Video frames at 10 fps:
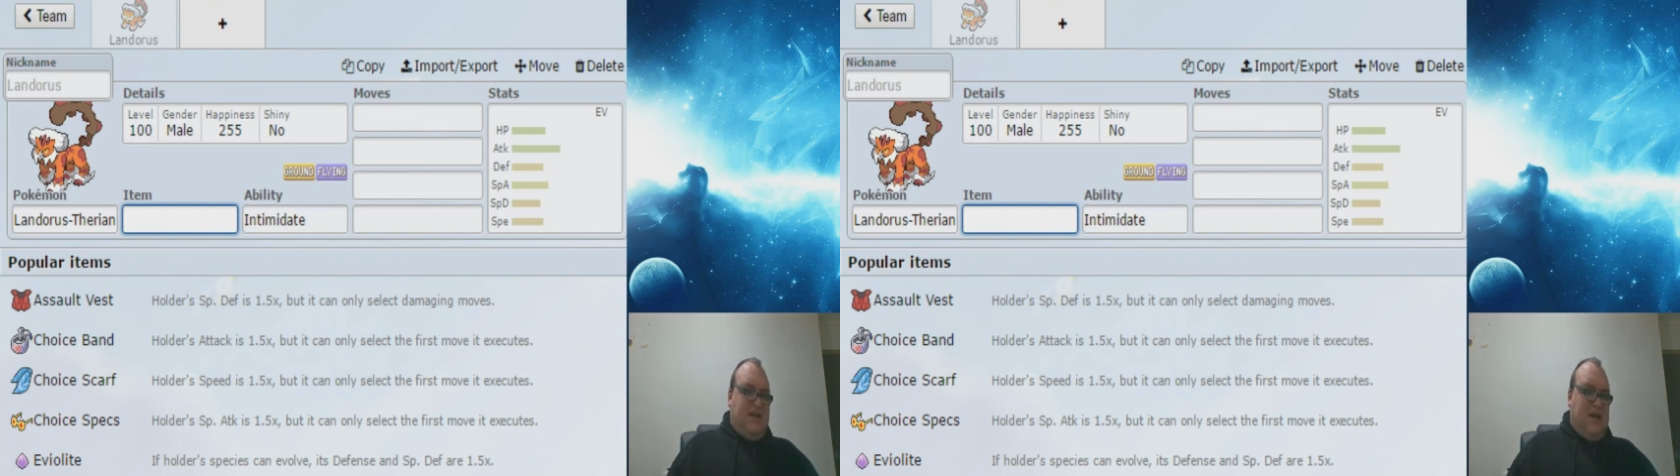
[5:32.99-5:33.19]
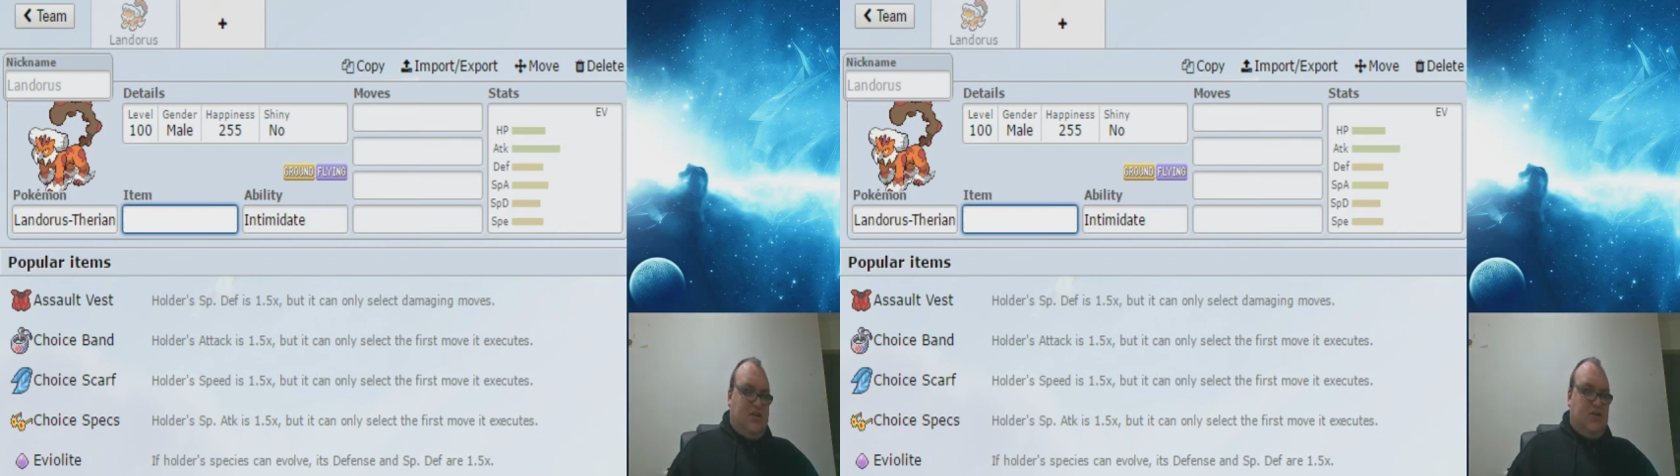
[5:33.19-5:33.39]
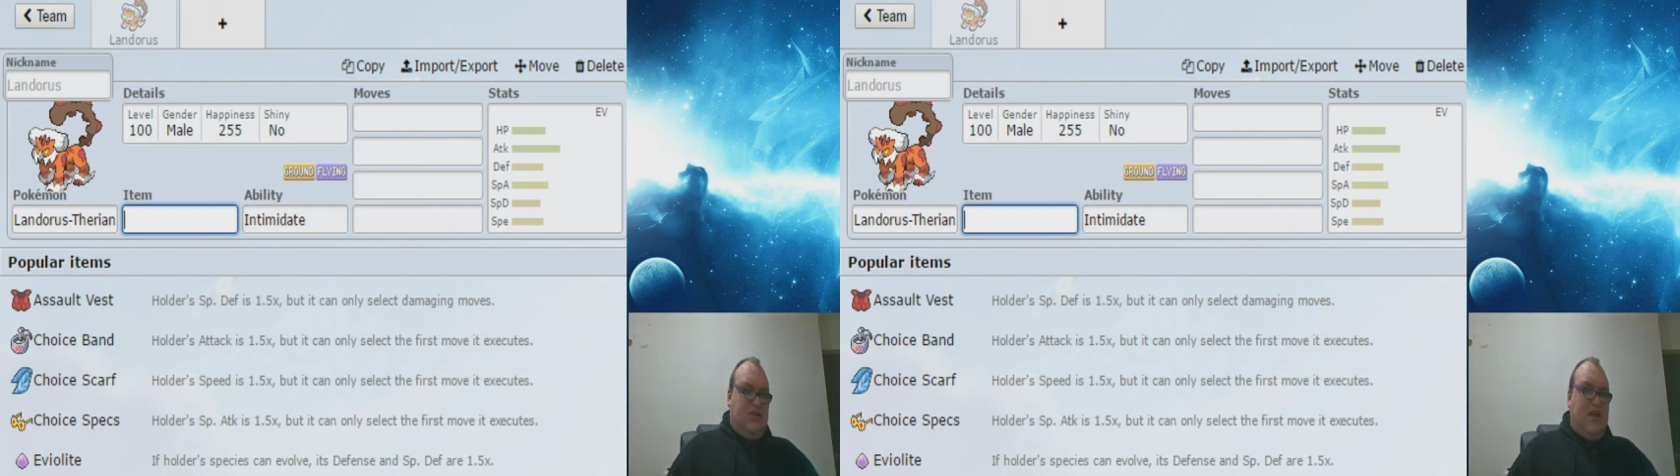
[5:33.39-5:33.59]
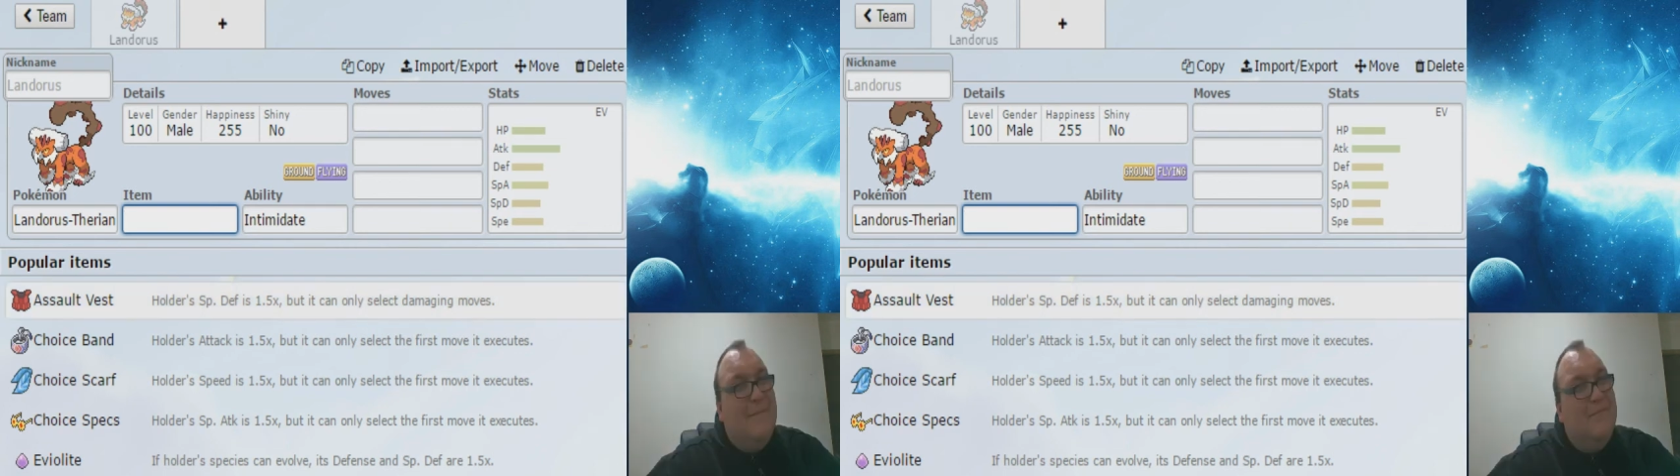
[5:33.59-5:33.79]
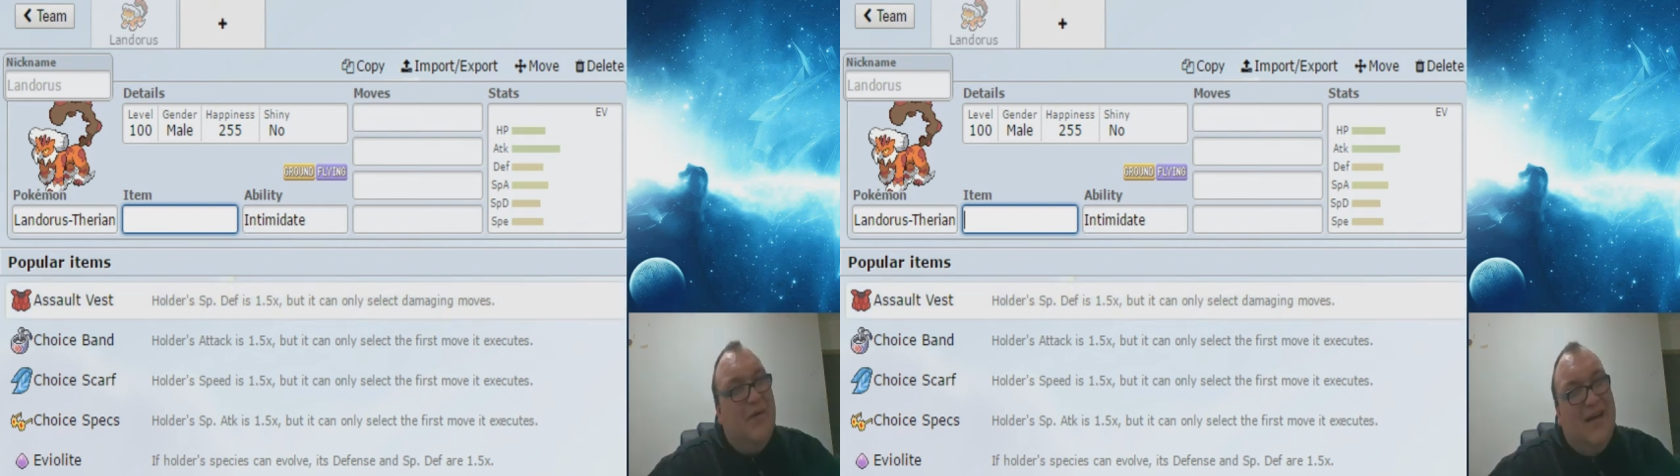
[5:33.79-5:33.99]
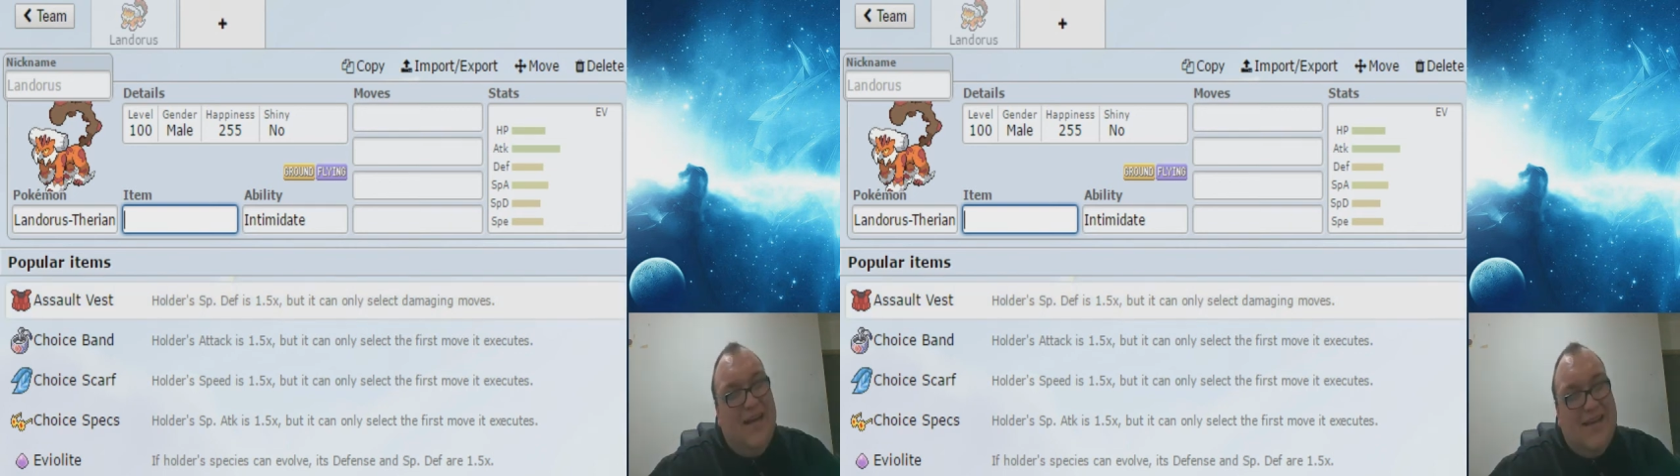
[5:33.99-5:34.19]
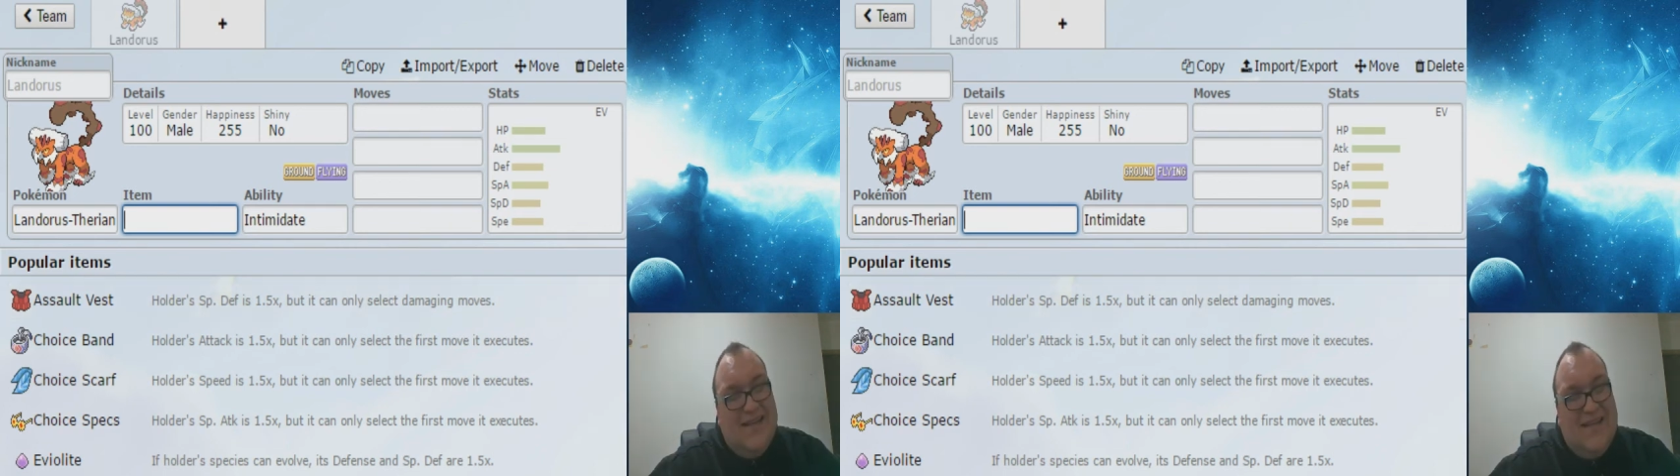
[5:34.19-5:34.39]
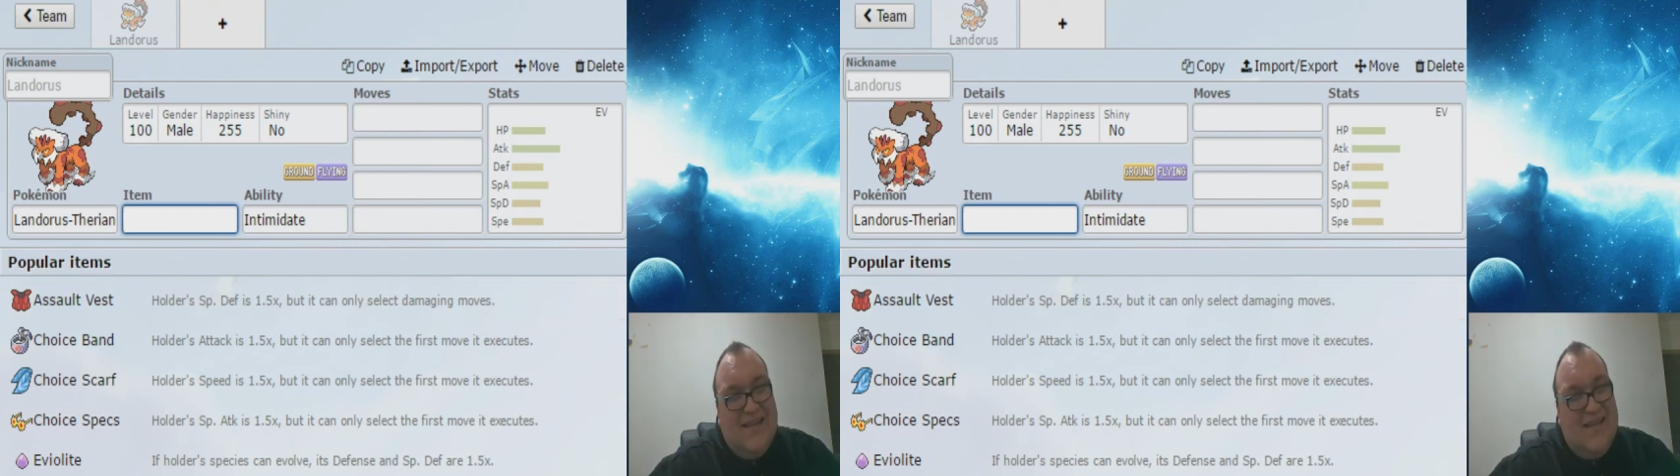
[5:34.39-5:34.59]
actually,
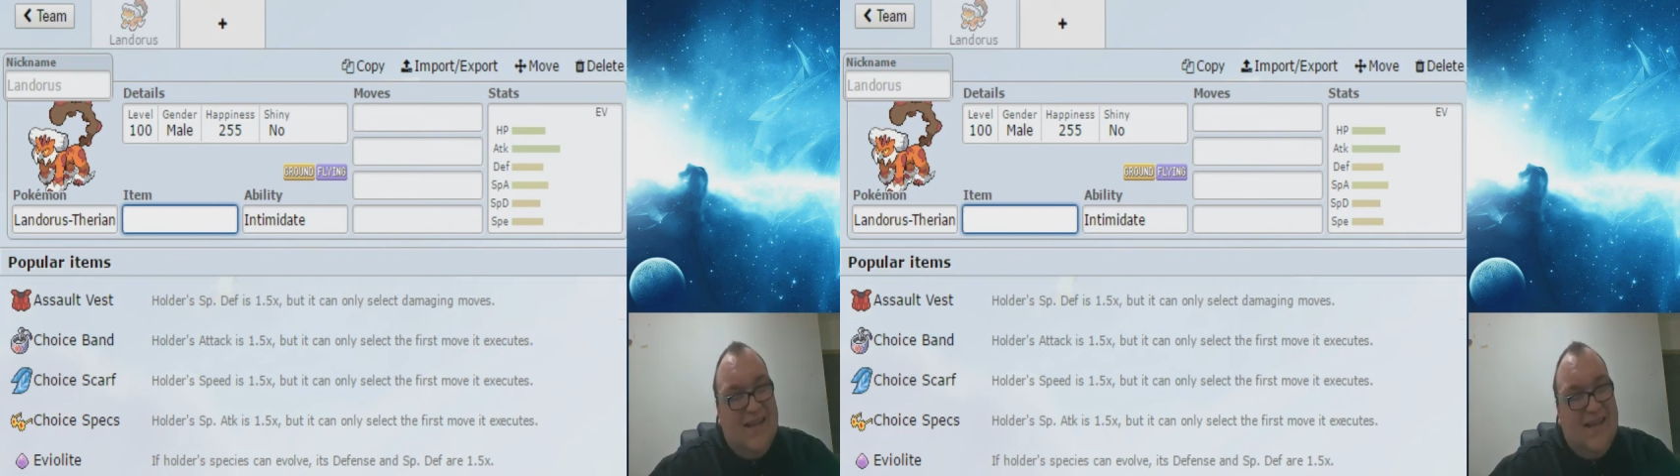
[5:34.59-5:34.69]
but